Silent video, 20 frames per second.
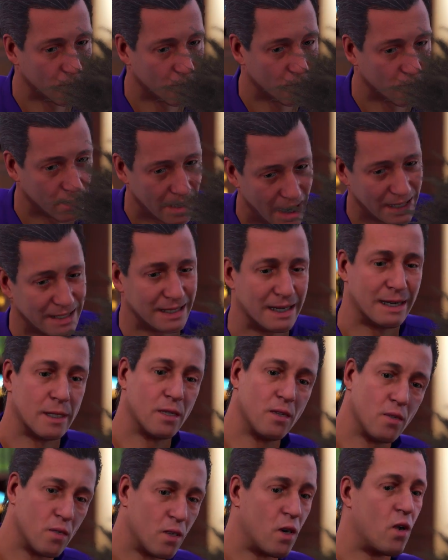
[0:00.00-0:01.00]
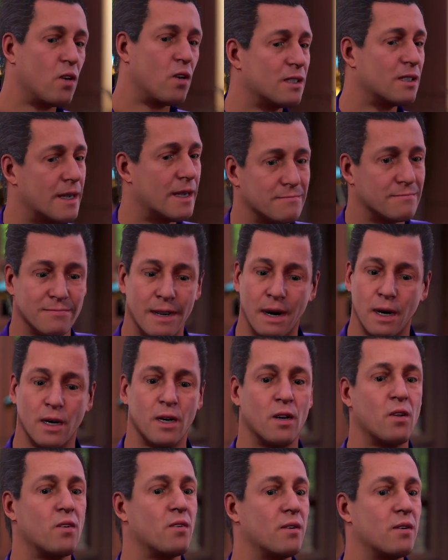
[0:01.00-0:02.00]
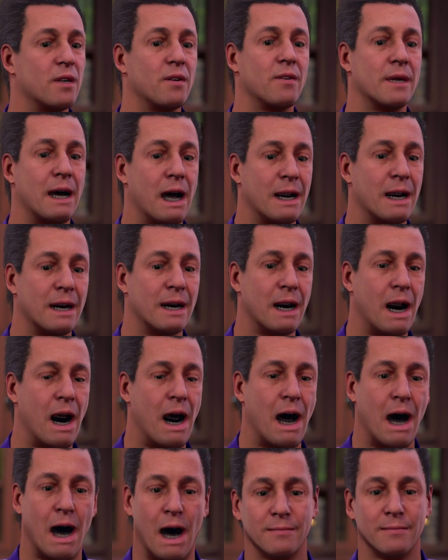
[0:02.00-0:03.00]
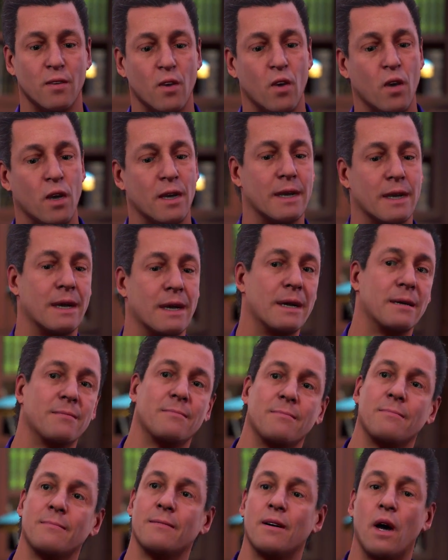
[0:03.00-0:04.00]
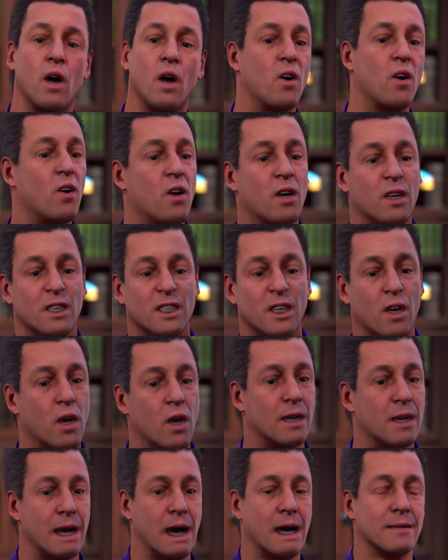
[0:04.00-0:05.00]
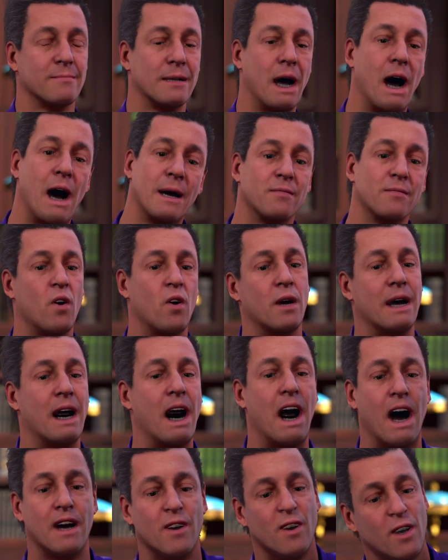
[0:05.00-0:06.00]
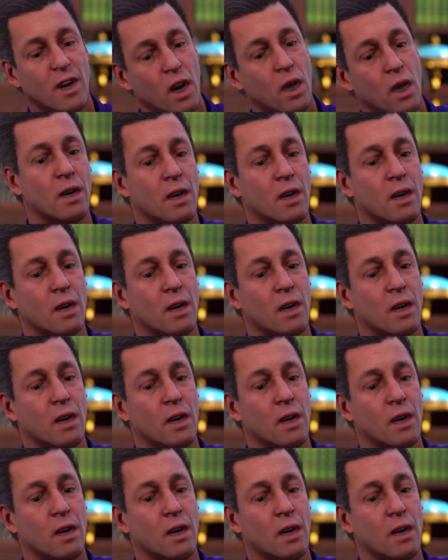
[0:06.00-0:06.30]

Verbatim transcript: And we got to set new goals and bigger goals, okay? I'm talking all star game. I'm talking dunk